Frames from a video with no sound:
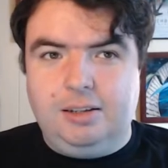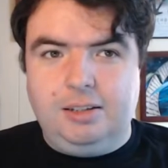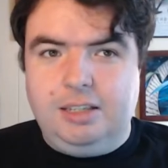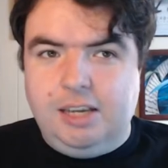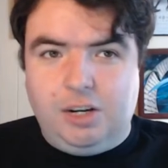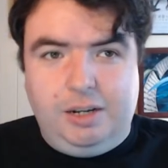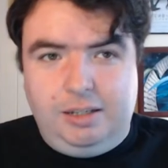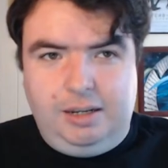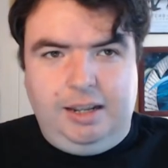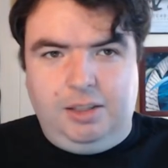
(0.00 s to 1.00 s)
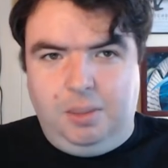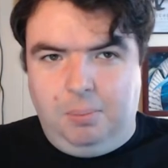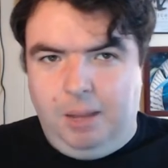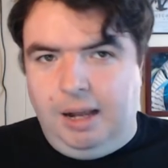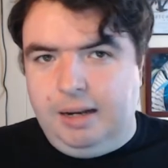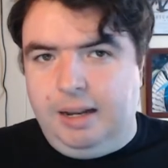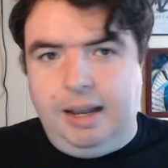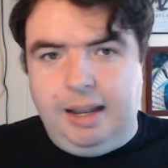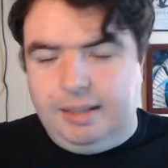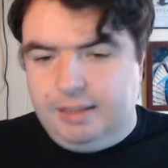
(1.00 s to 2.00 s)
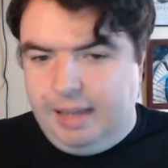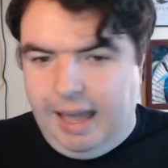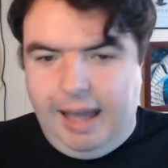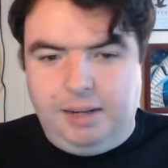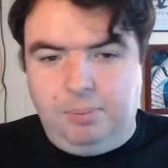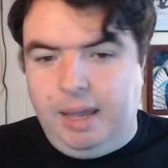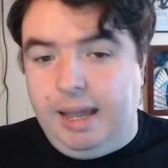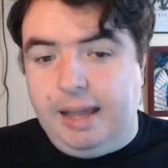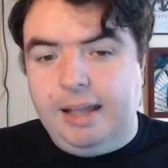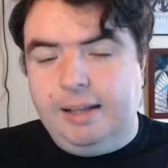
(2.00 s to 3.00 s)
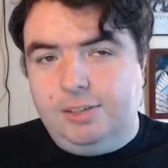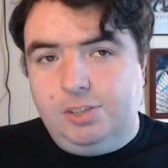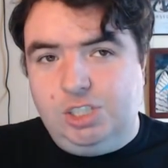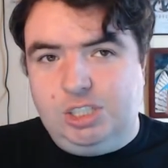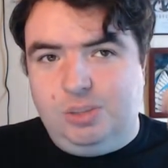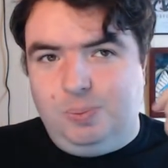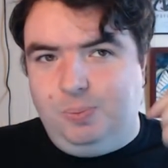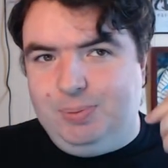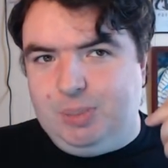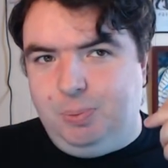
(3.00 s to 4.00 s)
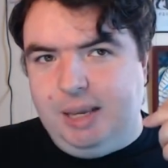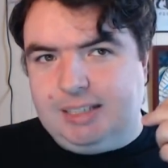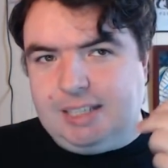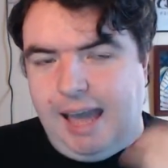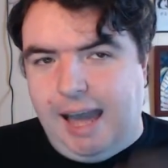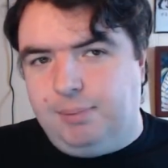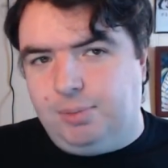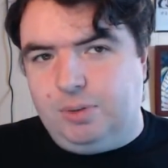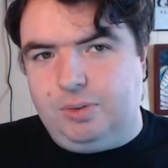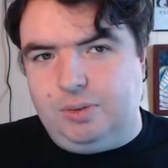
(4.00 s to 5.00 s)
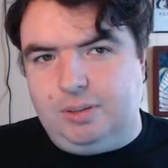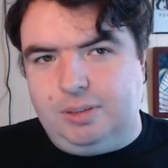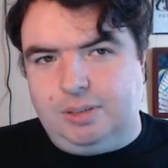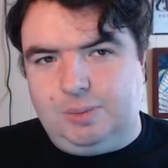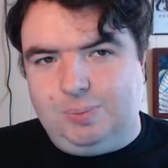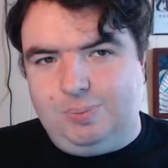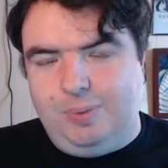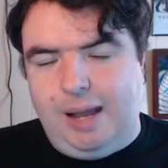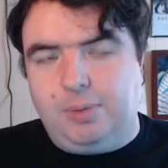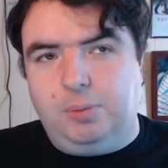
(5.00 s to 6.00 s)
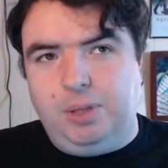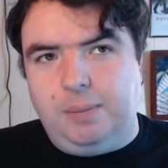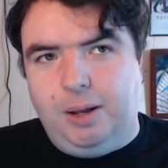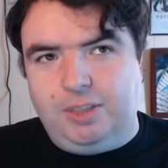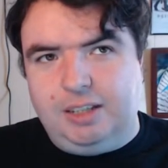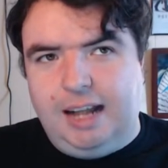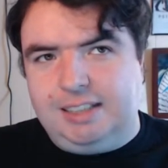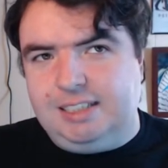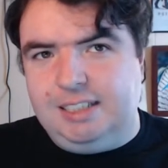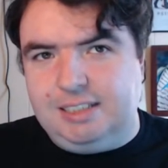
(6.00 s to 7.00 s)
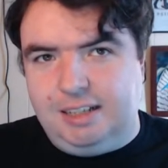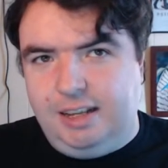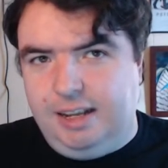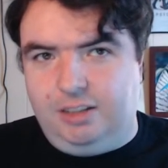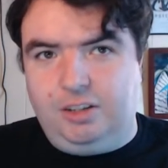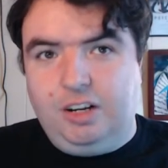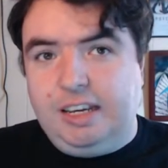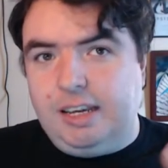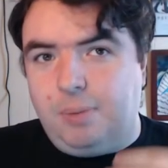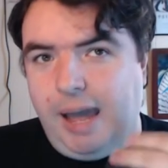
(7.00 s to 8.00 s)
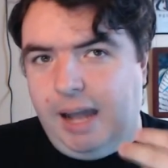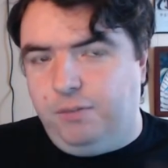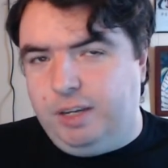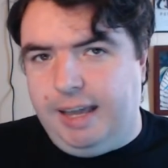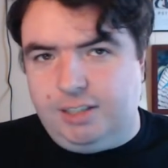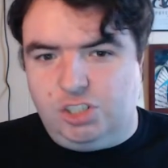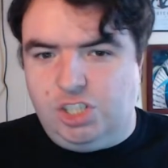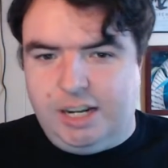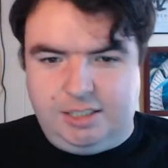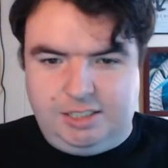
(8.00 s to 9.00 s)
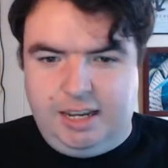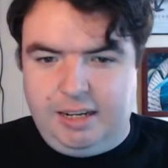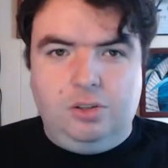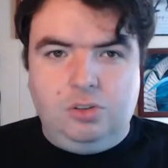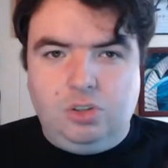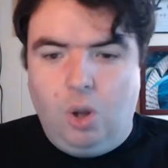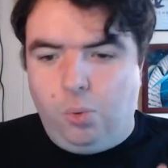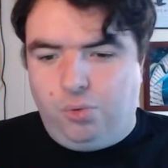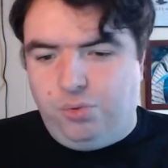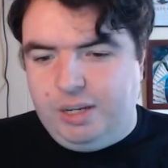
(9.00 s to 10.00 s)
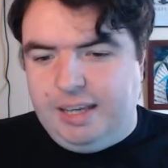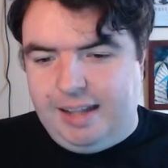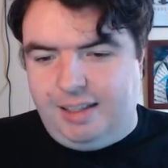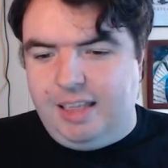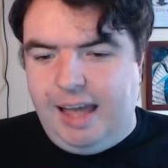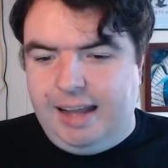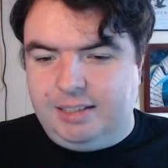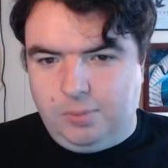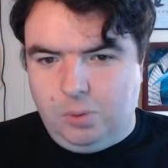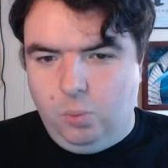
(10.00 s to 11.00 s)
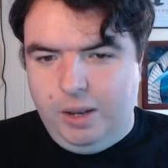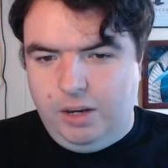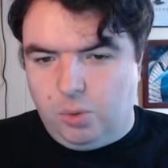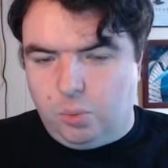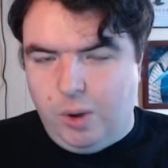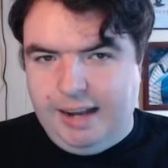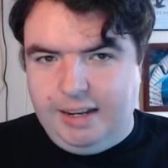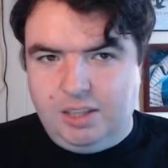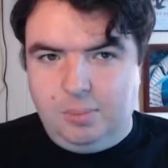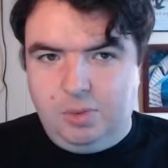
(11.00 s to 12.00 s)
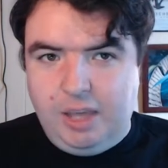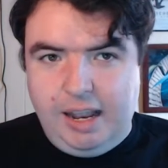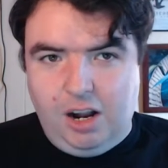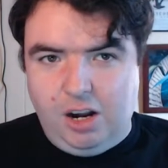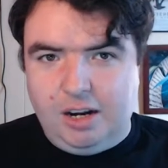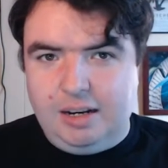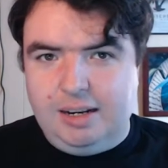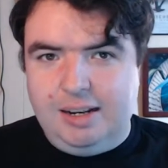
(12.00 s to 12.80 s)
Girin in the manga and the anime speaks admirably about the Nazis and Hitler. He advocates genocide. Don't forget that when you're writing them. They are